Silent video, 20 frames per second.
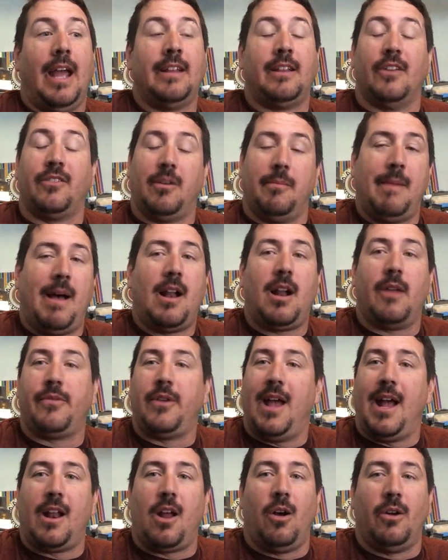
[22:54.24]
It doesn't matter if
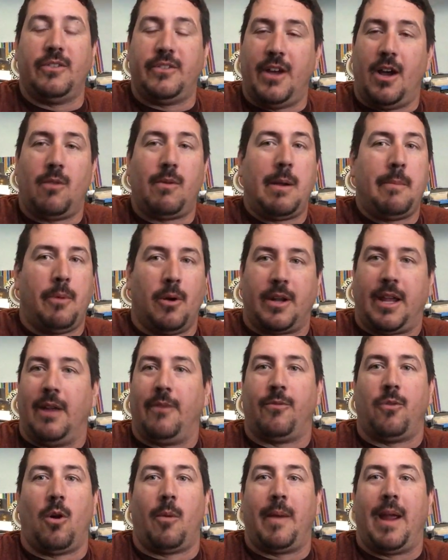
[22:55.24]
you had a hotel
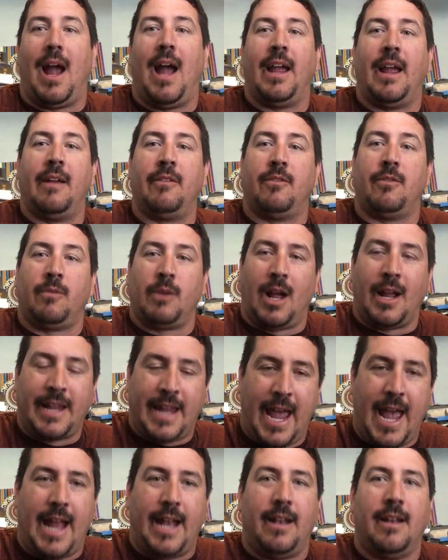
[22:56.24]
rebooking for me.
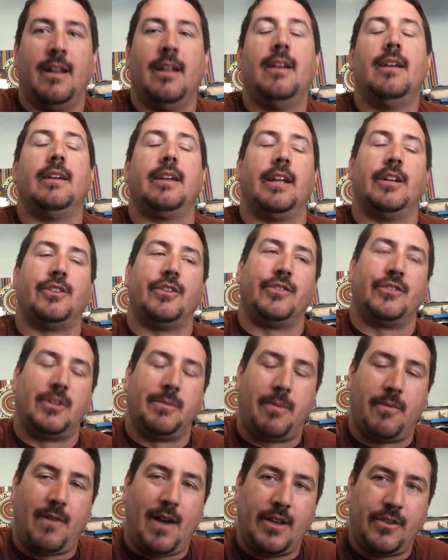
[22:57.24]
Again, get your
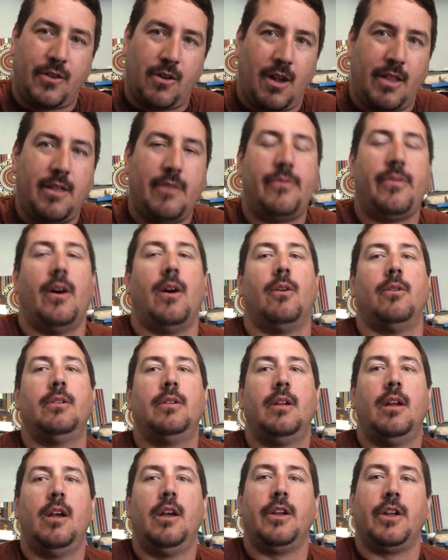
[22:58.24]
supervisor on the
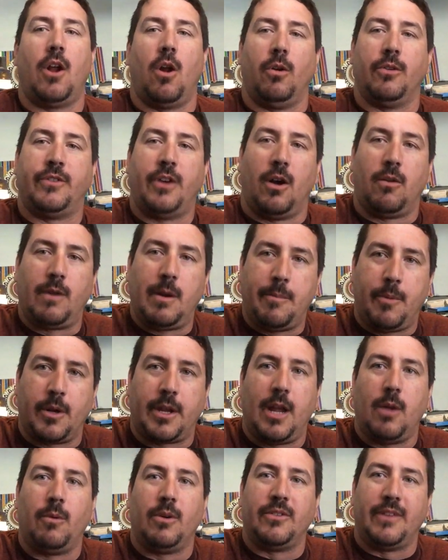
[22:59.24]
phone. Your hotel
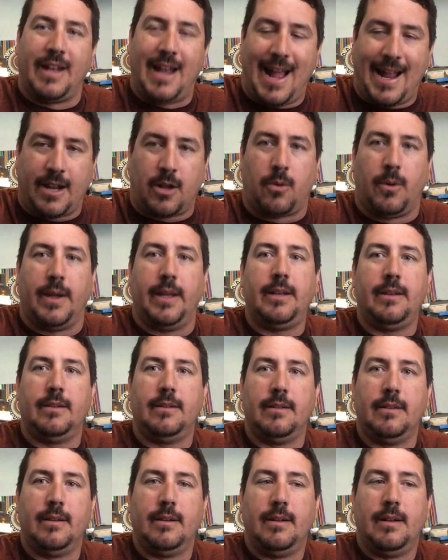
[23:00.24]
rebooking was inadequate
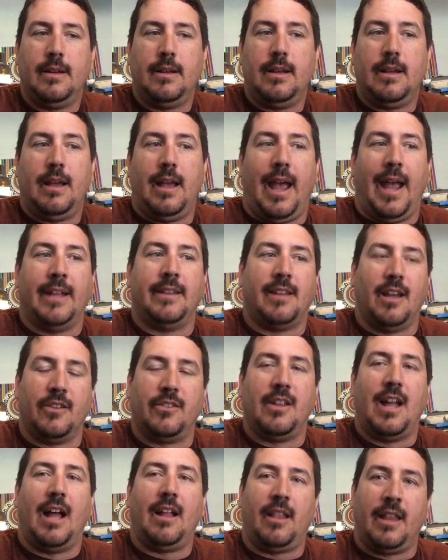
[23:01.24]
and
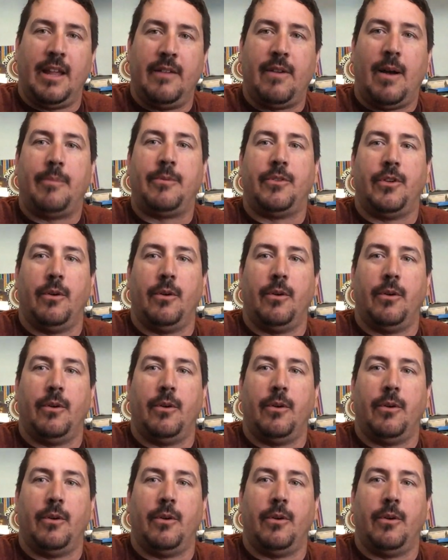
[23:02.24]
does not live up